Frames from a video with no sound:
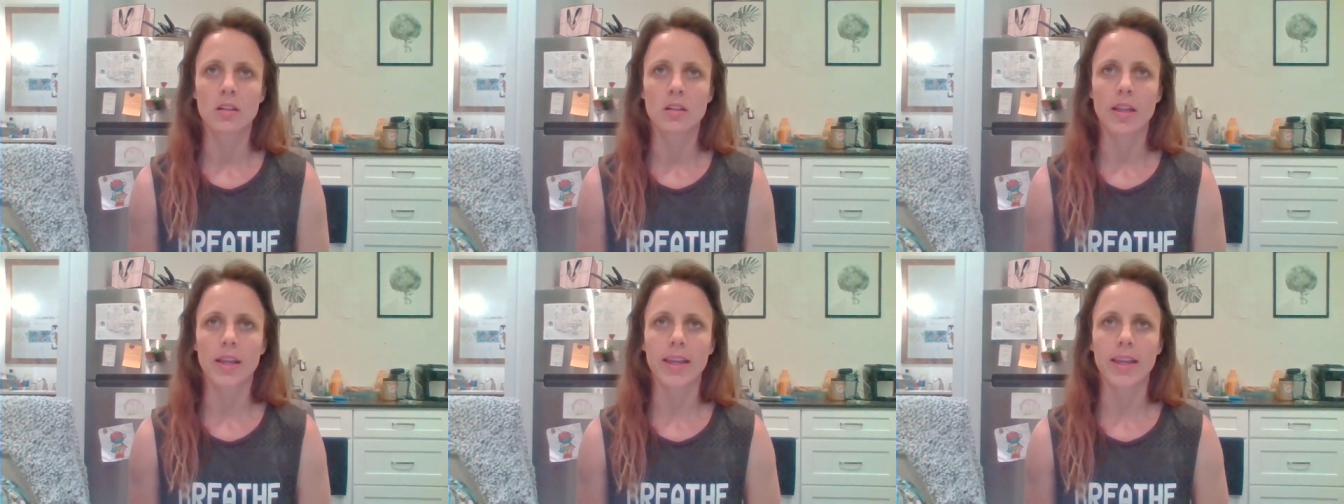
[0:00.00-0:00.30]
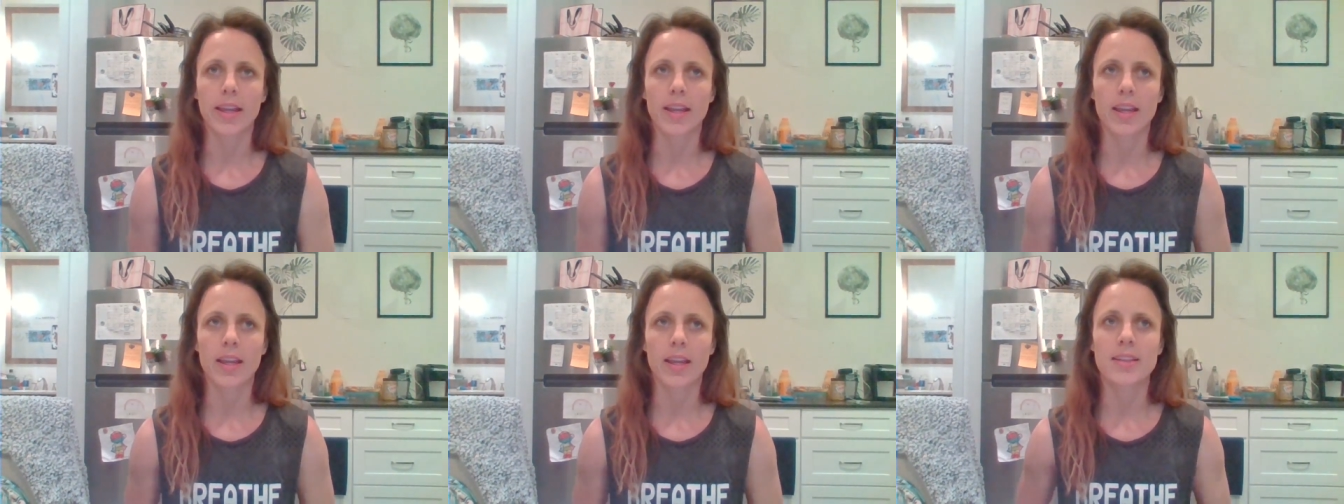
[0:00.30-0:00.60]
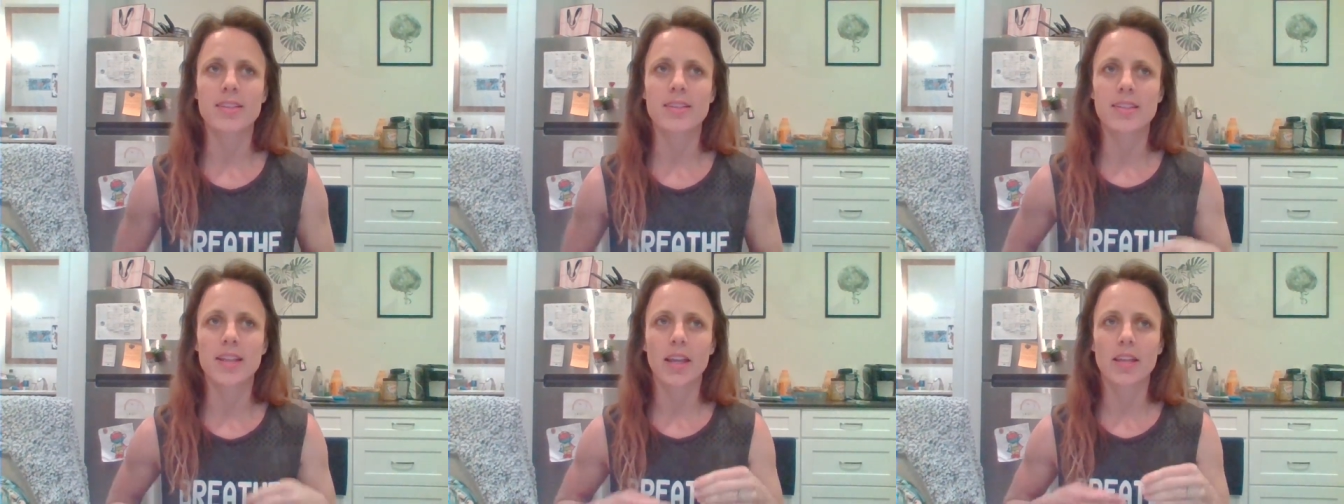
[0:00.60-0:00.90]
like
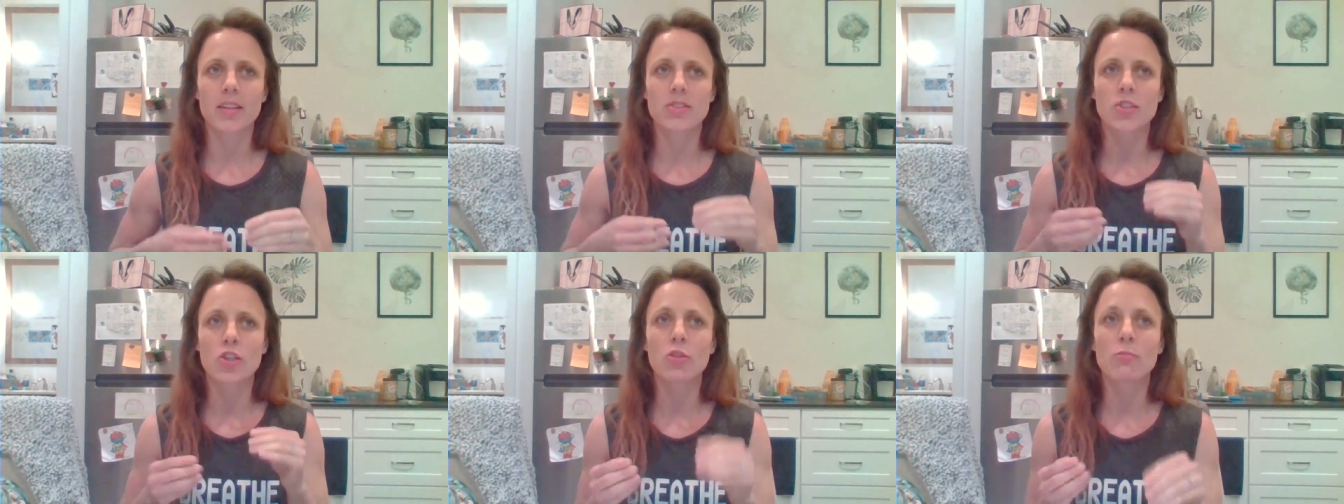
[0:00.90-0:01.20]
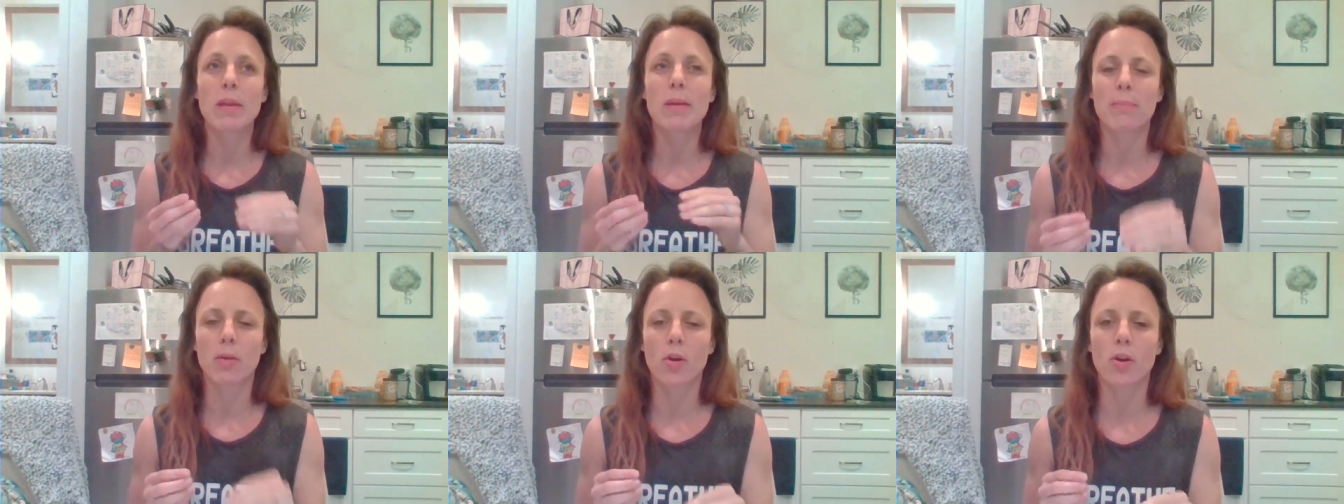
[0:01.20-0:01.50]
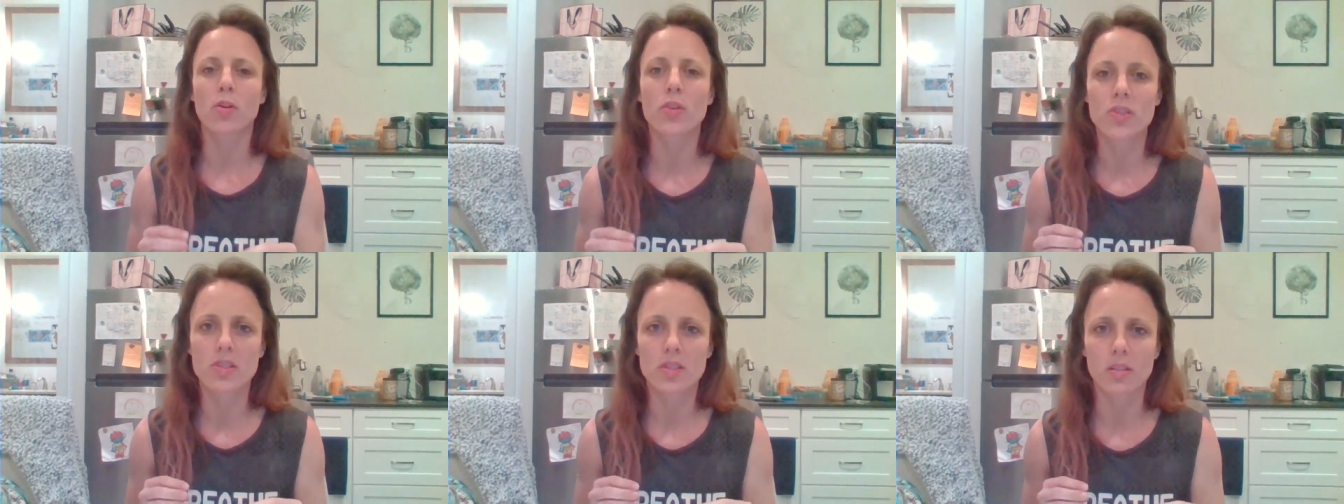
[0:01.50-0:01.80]
in to me
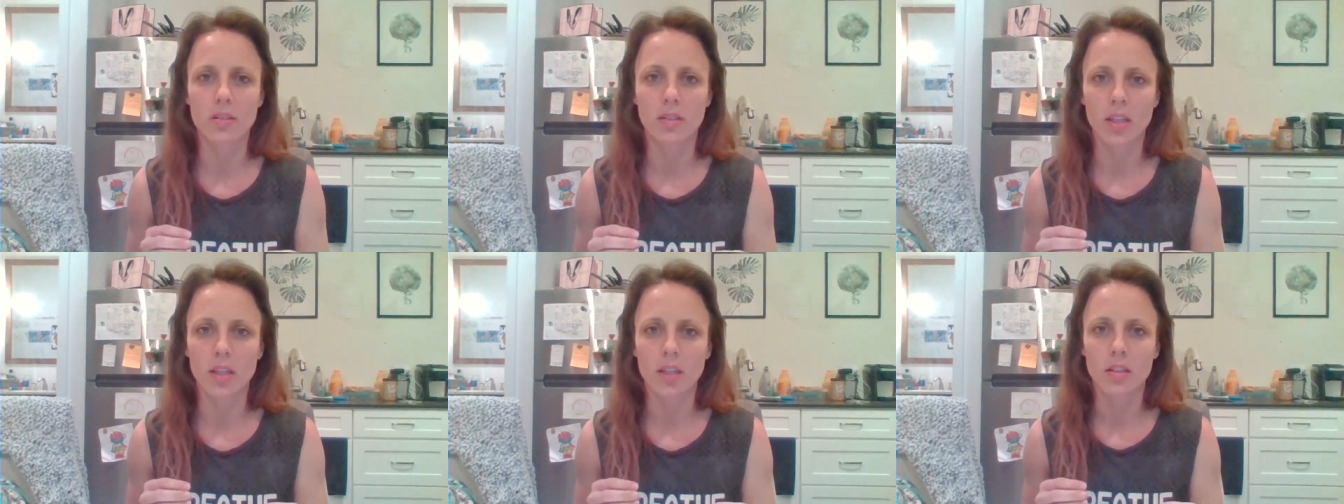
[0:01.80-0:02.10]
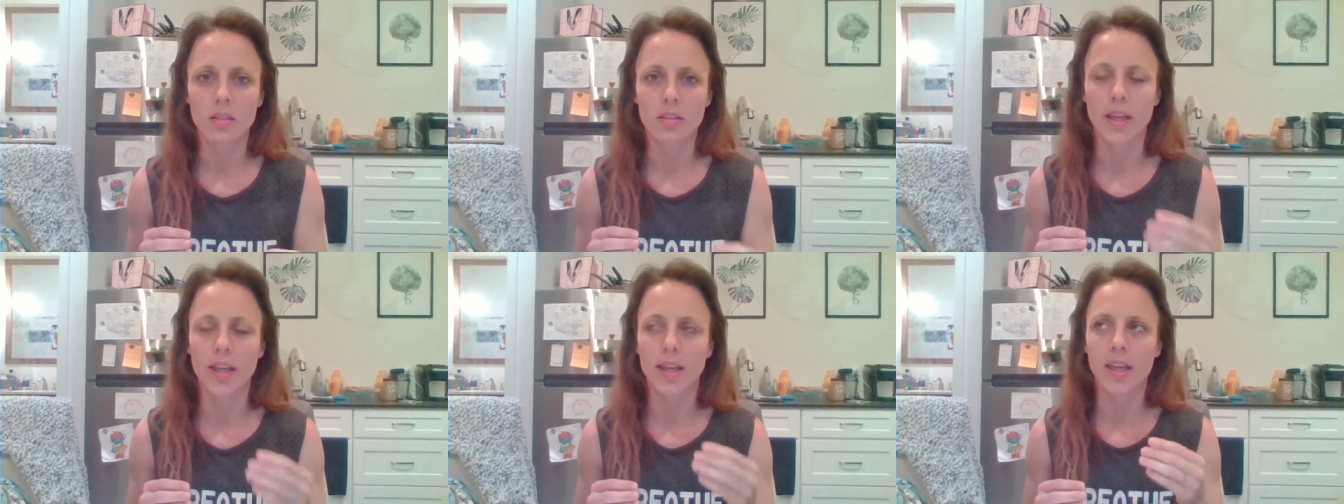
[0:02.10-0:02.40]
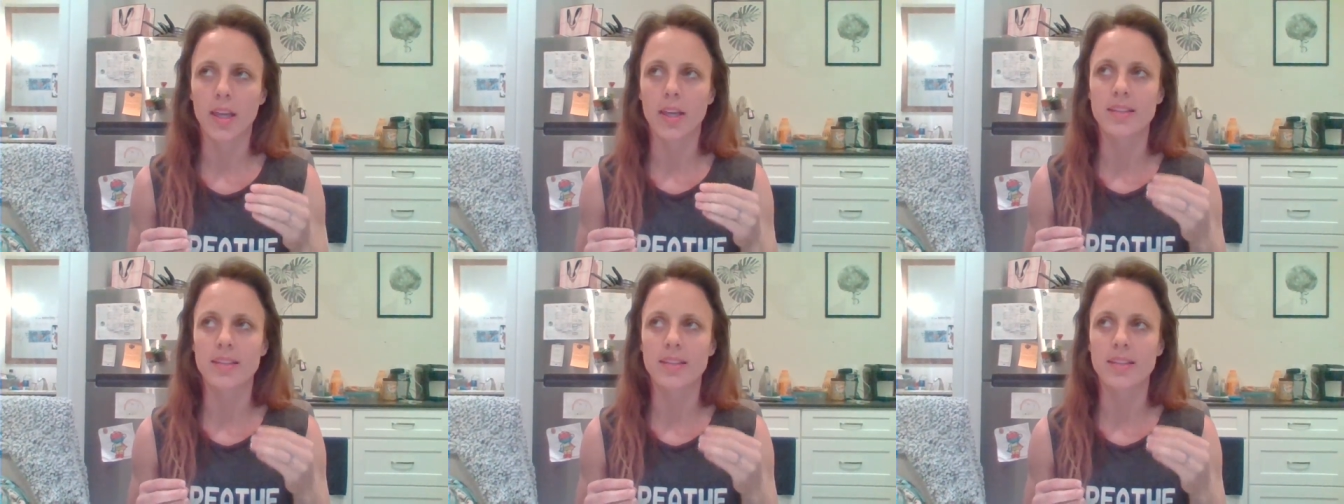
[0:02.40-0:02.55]
personally like